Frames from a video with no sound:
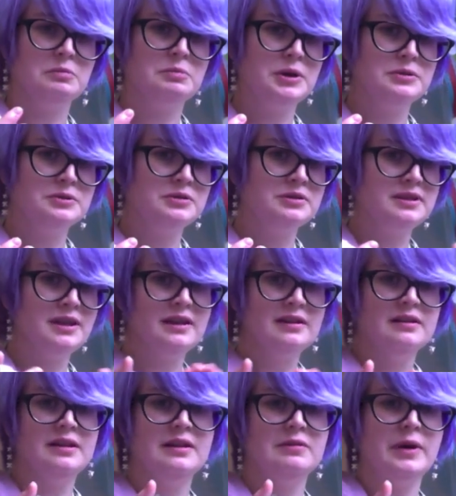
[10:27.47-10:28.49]
postal scale
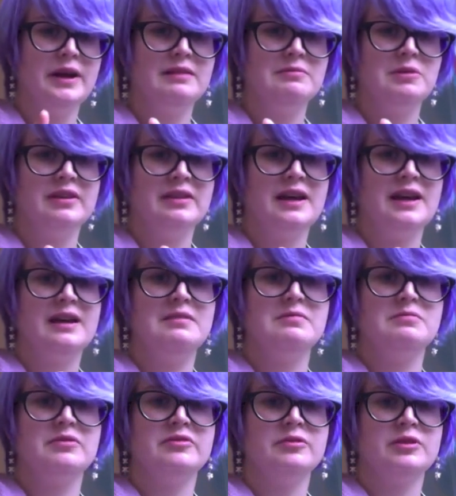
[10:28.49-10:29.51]
and weigh them on that
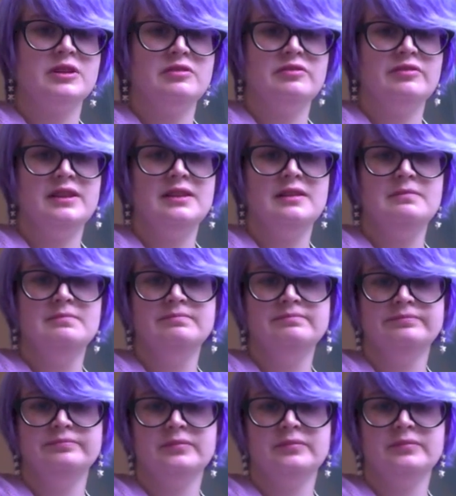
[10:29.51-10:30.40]
before you feed them,